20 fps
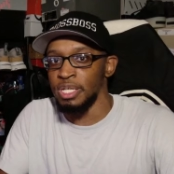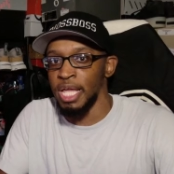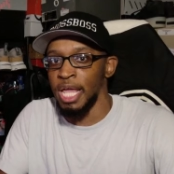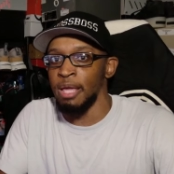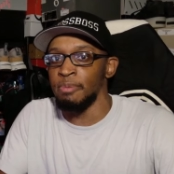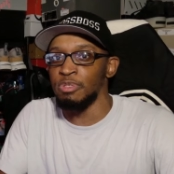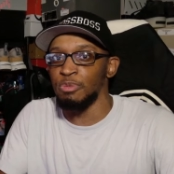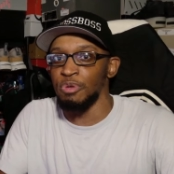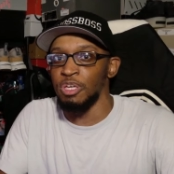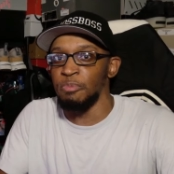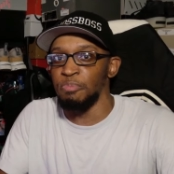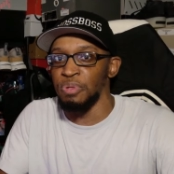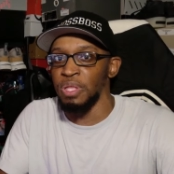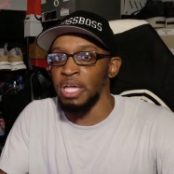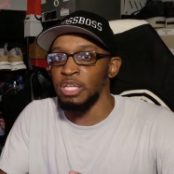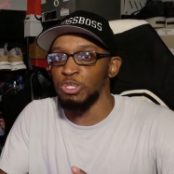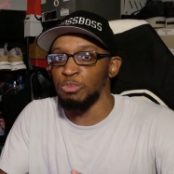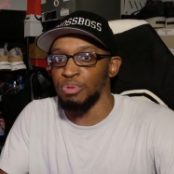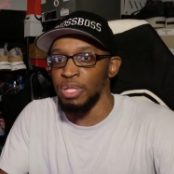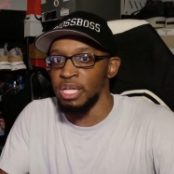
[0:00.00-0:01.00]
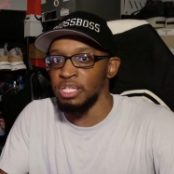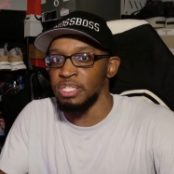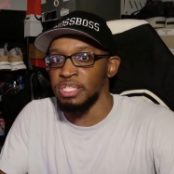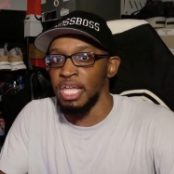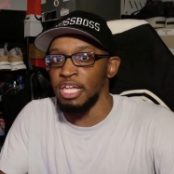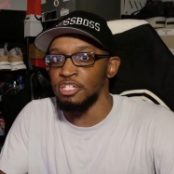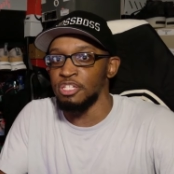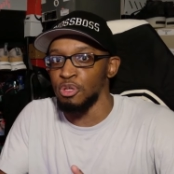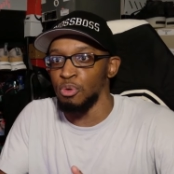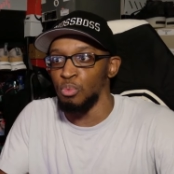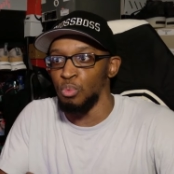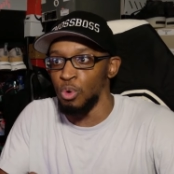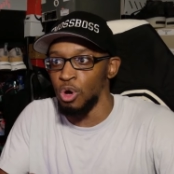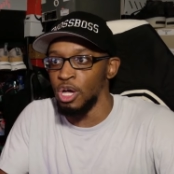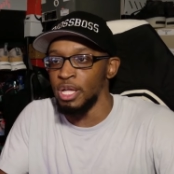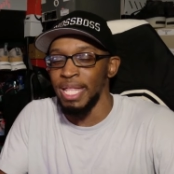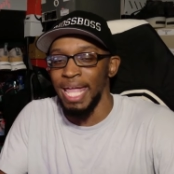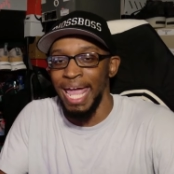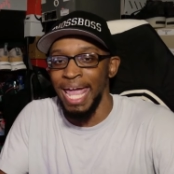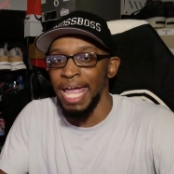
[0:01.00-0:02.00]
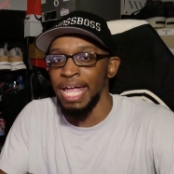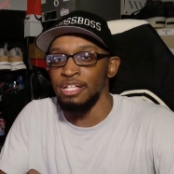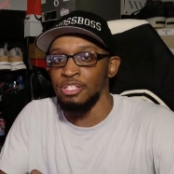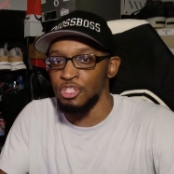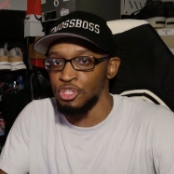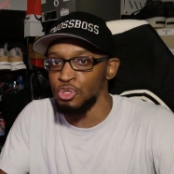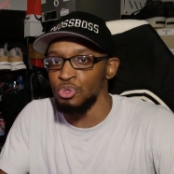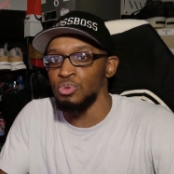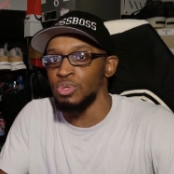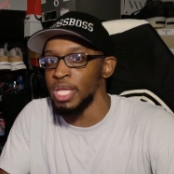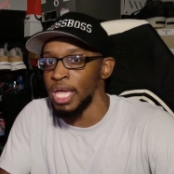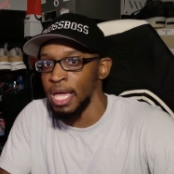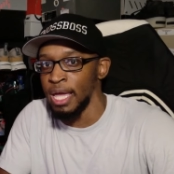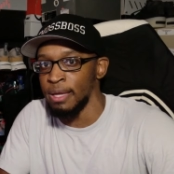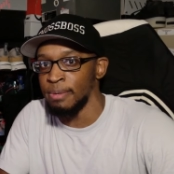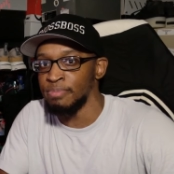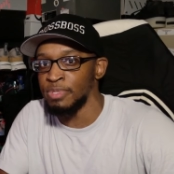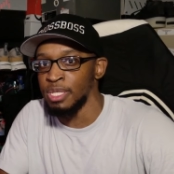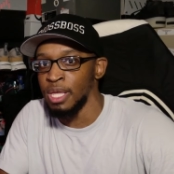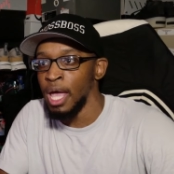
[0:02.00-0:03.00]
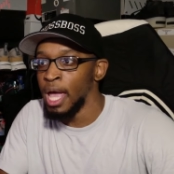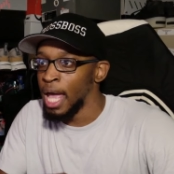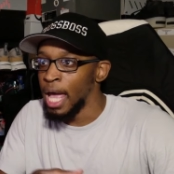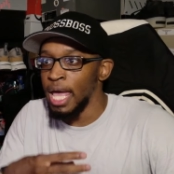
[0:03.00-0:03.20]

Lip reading: games, but it plays PlayStation 1 and 2 games.